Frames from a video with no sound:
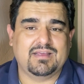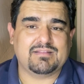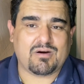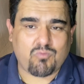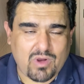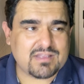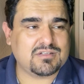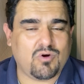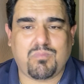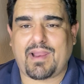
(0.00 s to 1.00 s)
there was
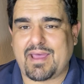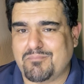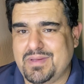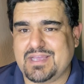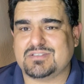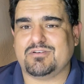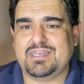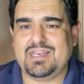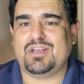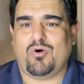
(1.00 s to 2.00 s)
no plan B, so
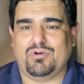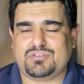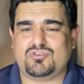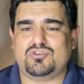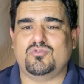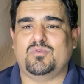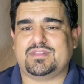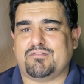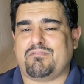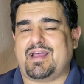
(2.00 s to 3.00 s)
he didn't know what to do
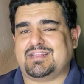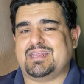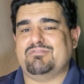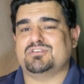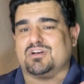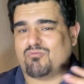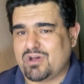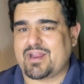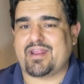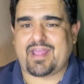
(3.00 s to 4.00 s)
with the fact that he was going to
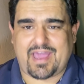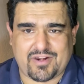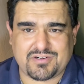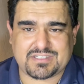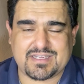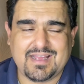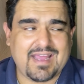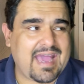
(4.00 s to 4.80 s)
run out of energy